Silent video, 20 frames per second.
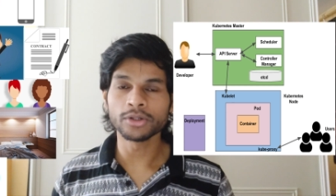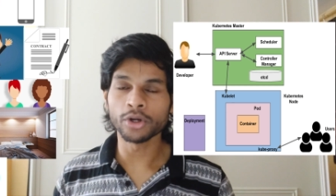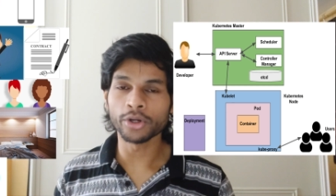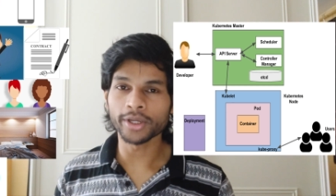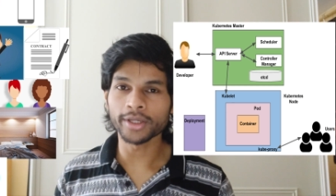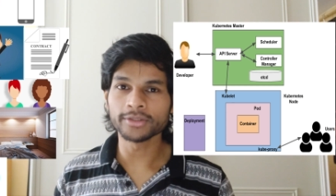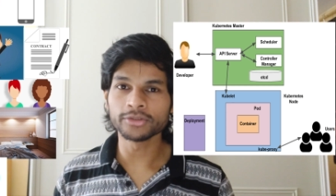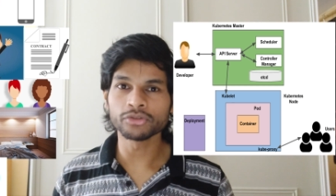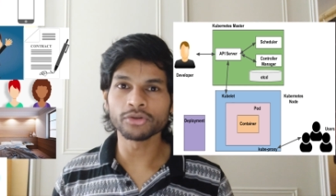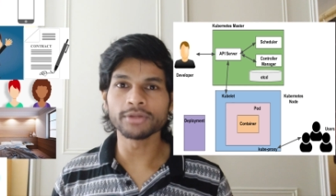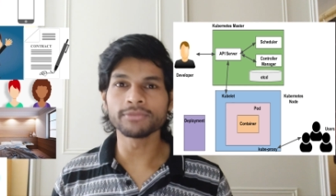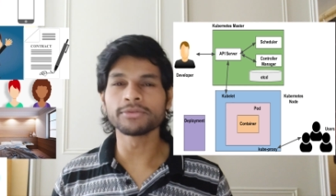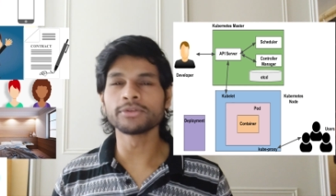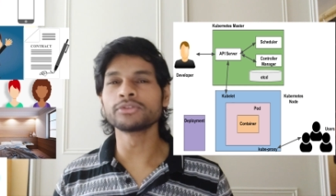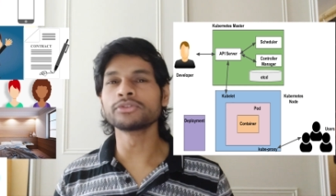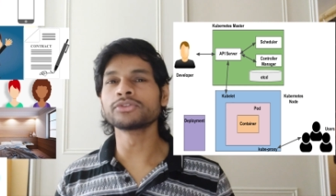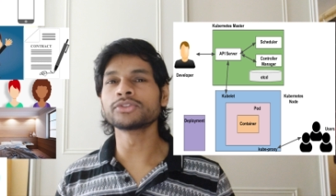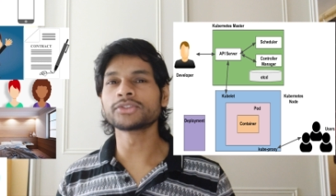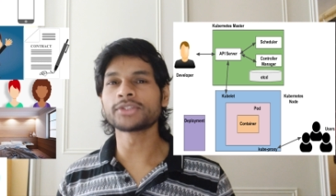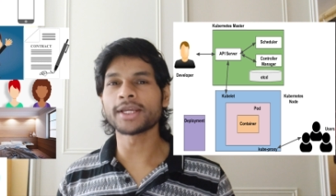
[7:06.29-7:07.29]
okay so if
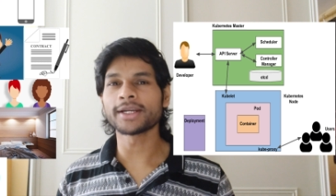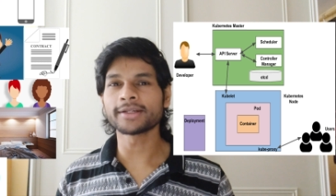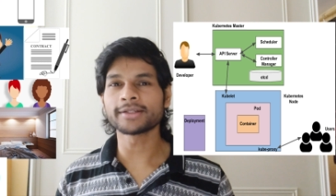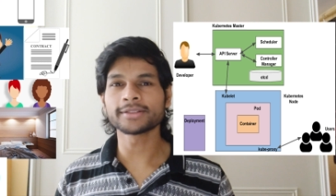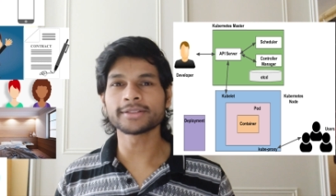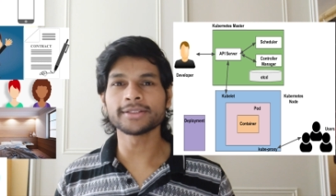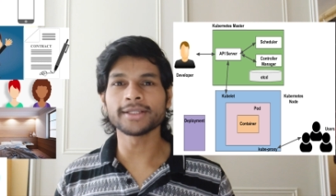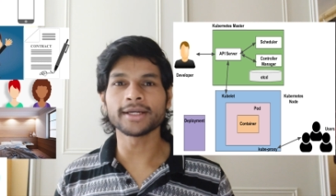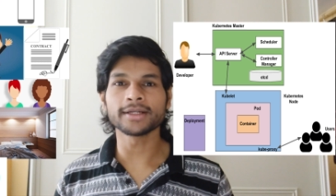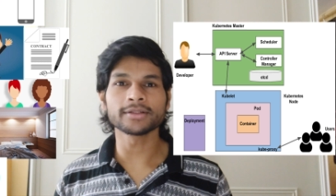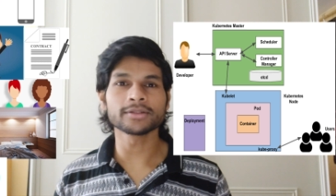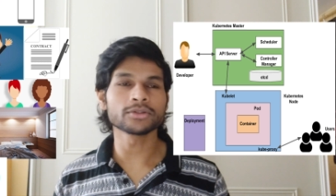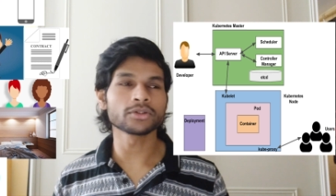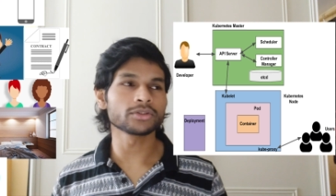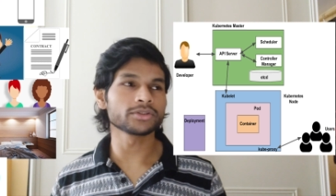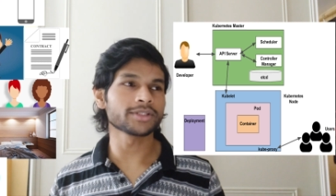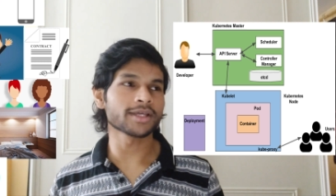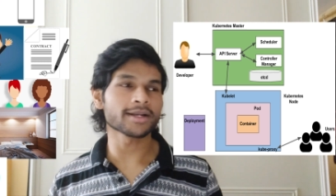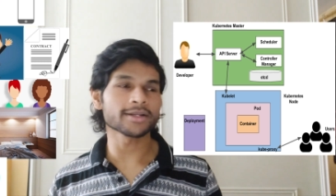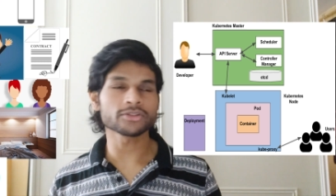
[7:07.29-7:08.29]
you set that
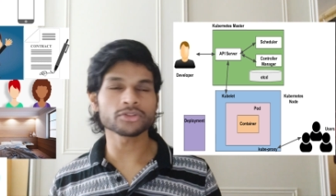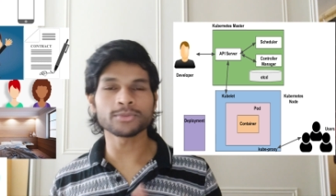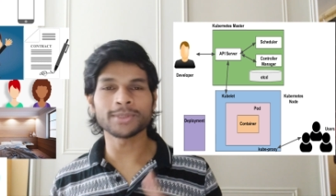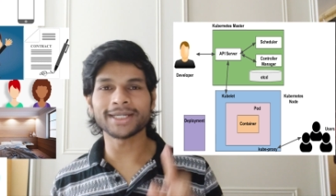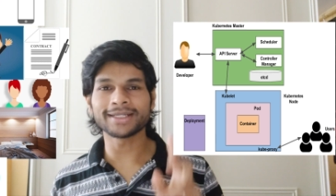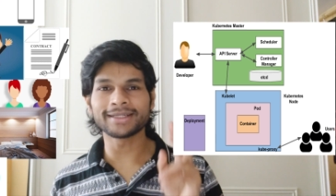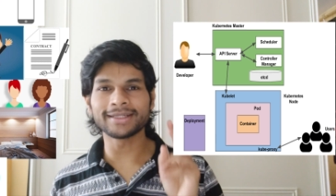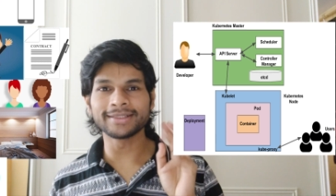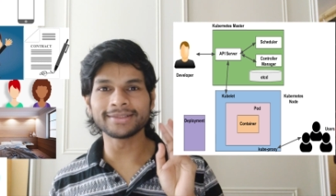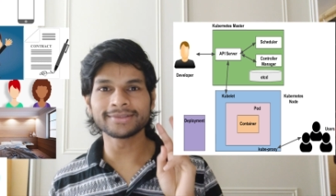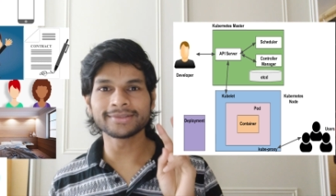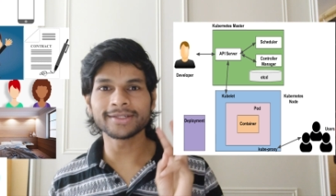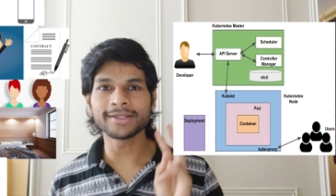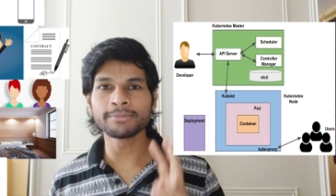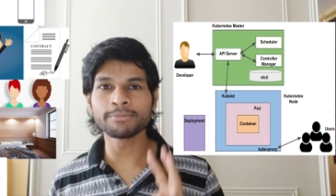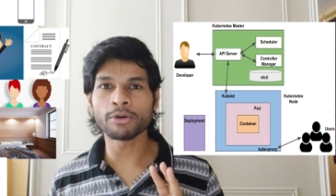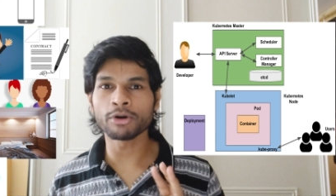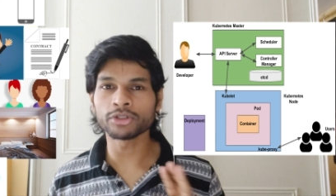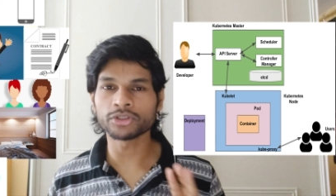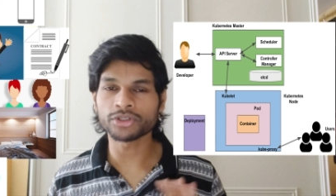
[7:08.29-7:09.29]
there has to be at least
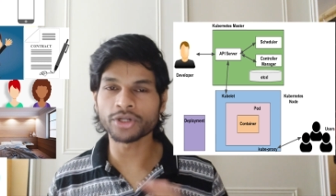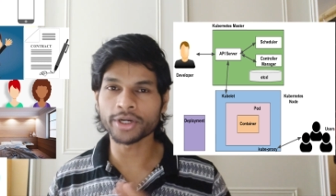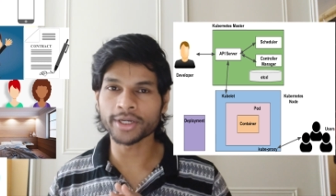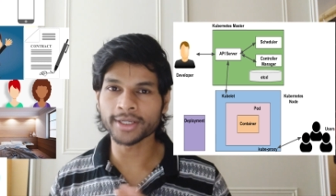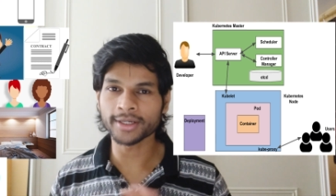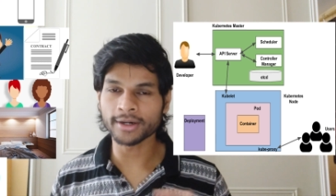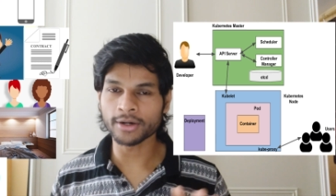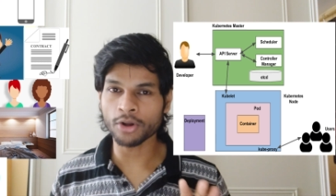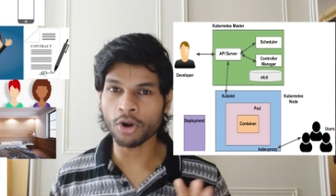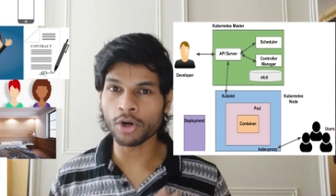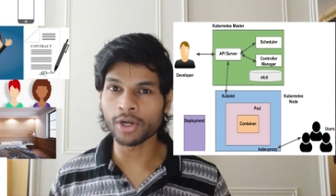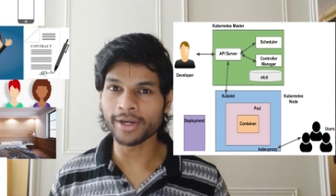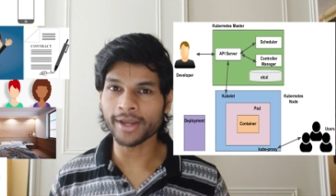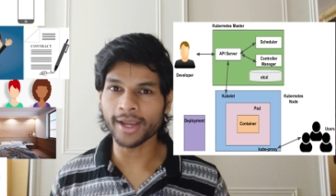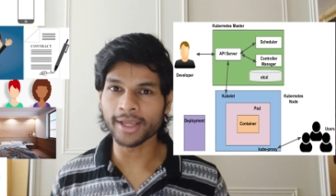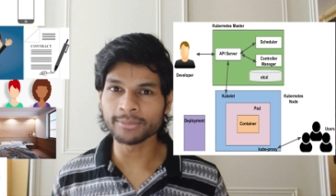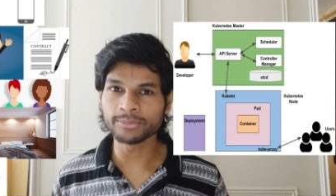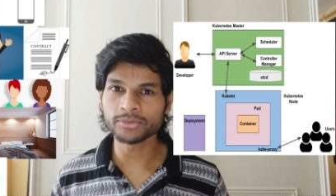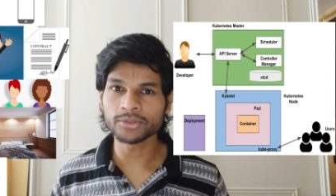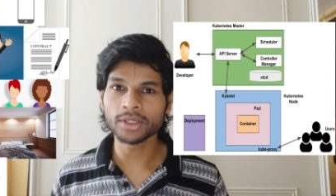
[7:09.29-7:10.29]
three pods running at all
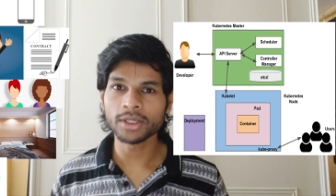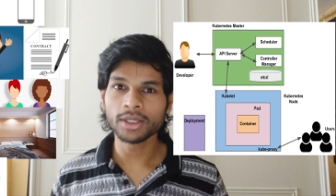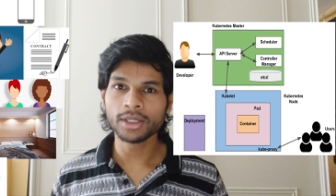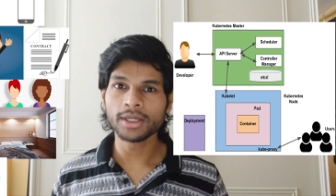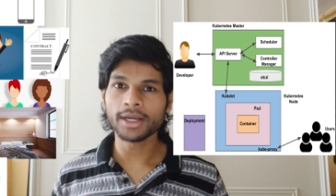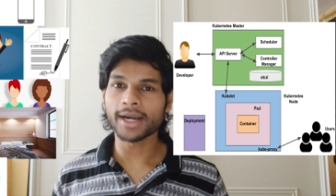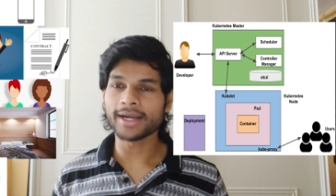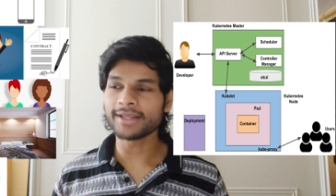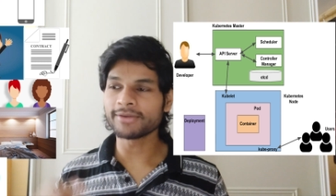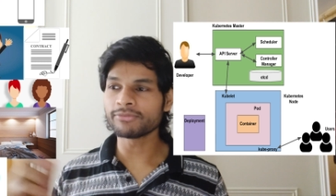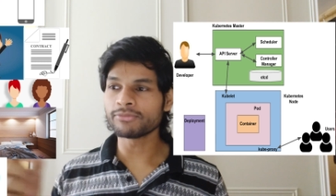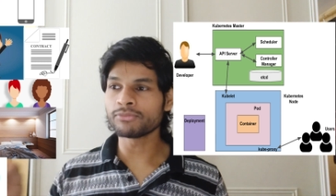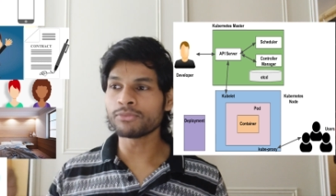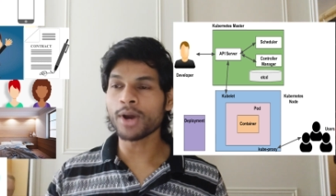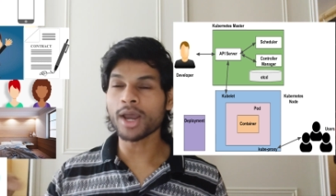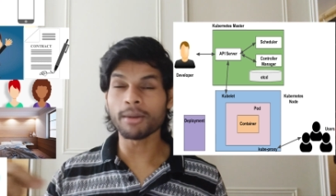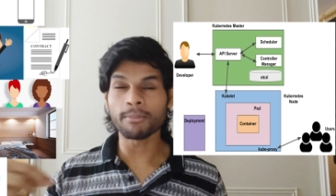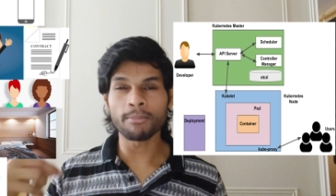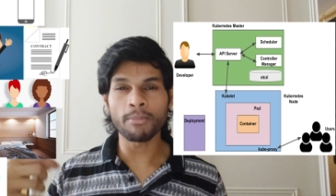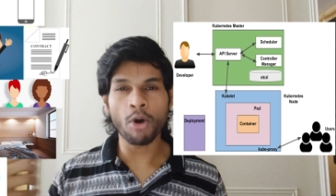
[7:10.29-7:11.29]
times and if
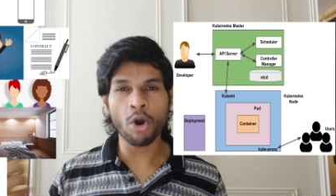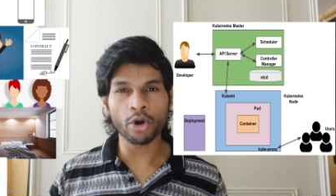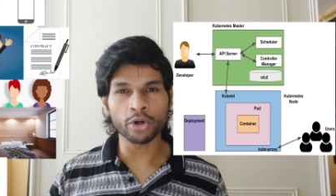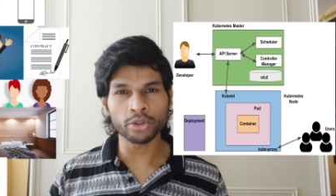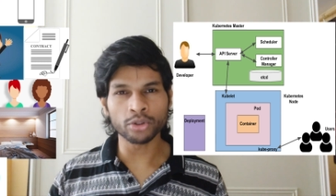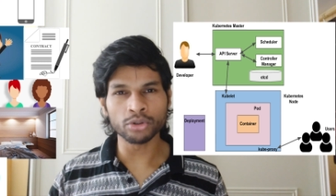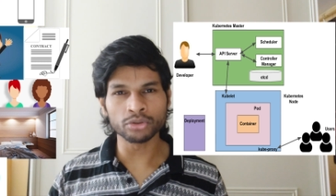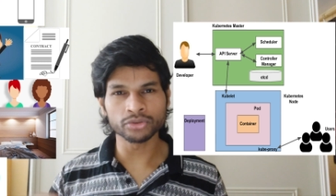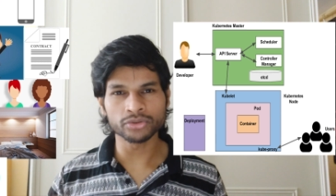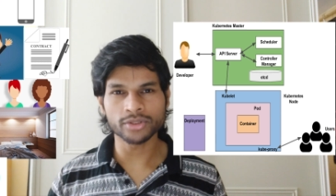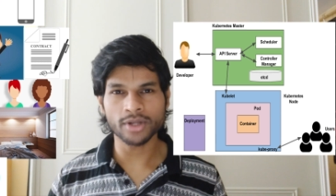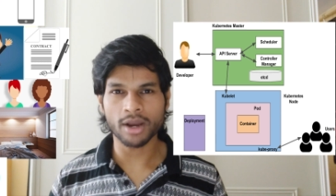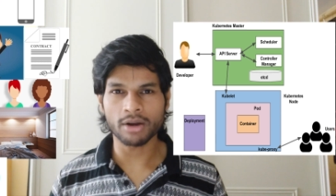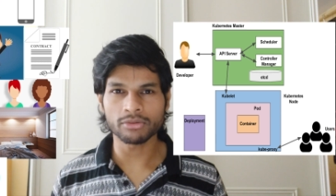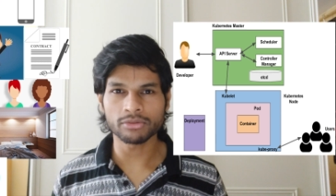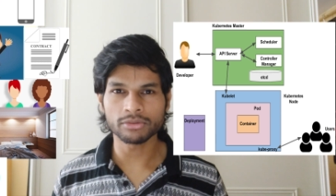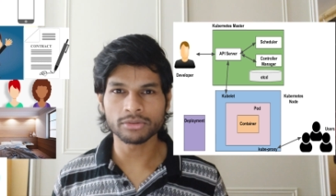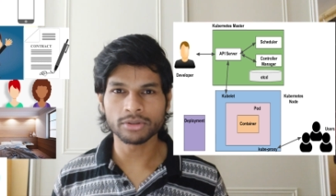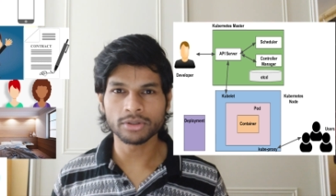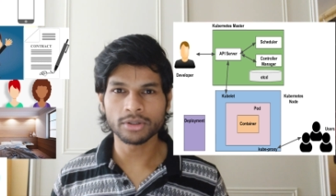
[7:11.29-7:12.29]
one pod goes
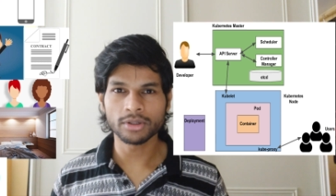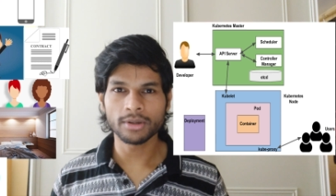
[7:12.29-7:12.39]
down